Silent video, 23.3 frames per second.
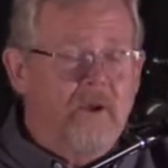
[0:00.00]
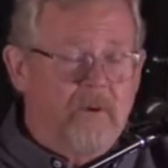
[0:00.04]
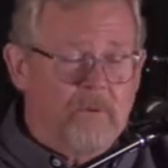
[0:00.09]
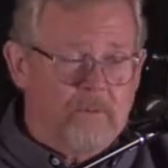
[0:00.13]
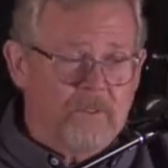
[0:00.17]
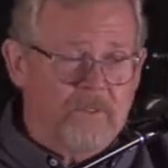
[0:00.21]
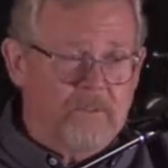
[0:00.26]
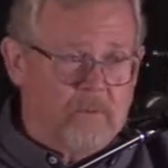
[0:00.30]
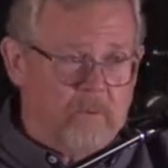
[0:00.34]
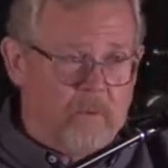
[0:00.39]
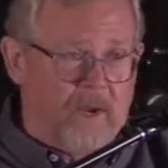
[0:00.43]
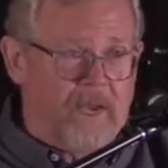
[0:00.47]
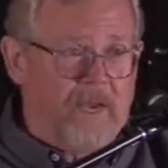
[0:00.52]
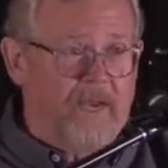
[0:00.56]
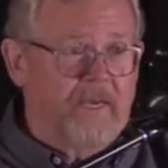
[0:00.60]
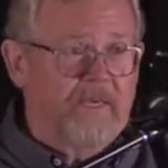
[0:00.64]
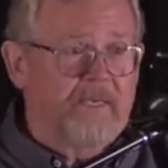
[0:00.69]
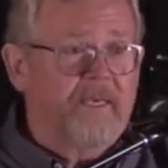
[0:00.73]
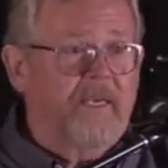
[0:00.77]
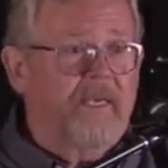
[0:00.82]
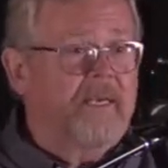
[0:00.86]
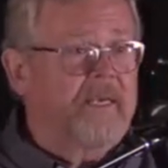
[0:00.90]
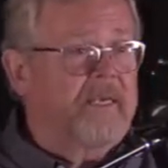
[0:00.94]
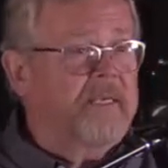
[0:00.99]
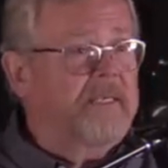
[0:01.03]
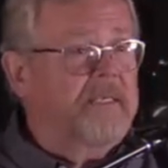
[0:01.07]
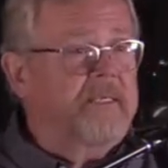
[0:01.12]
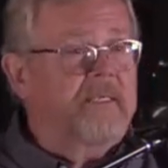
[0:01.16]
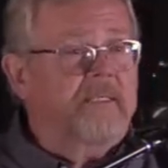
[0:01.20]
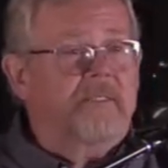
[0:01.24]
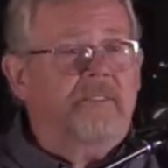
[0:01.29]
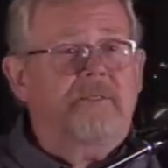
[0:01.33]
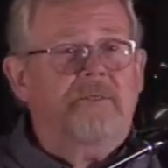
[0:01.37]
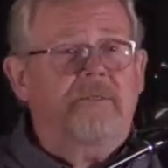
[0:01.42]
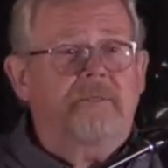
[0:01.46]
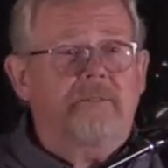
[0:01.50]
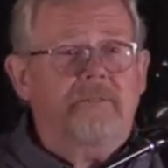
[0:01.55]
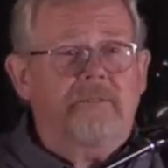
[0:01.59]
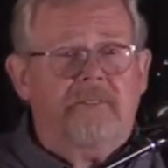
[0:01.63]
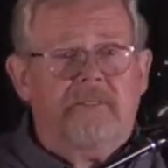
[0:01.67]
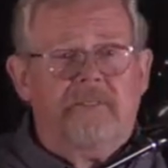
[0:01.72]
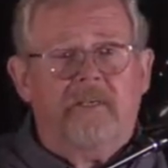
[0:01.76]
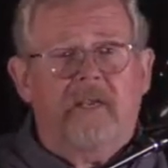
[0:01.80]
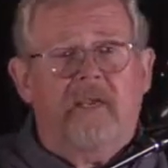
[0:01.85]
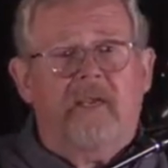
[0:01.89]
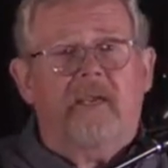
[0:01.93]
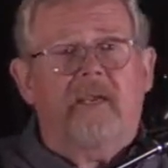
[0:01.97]
was waiting to
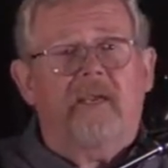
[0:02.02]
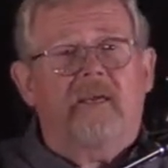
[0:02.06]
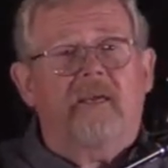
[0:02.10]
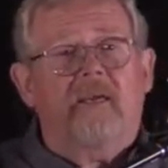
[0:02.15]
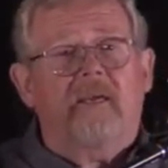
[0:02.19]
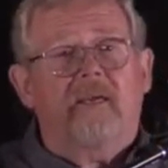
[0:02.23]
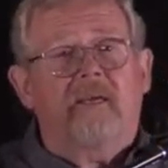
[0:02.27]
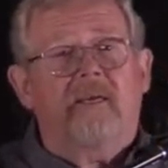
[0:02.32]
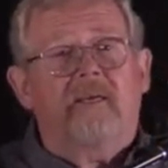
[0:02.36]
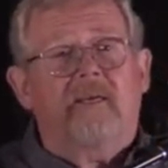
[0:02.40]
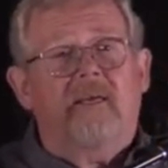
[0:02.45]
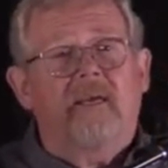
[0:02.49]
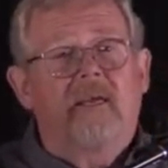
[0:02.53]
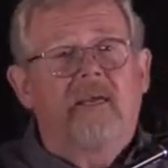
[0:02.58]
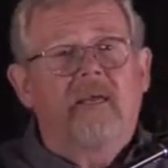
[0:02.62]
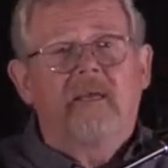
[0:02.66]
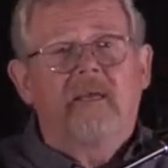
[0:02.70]
say,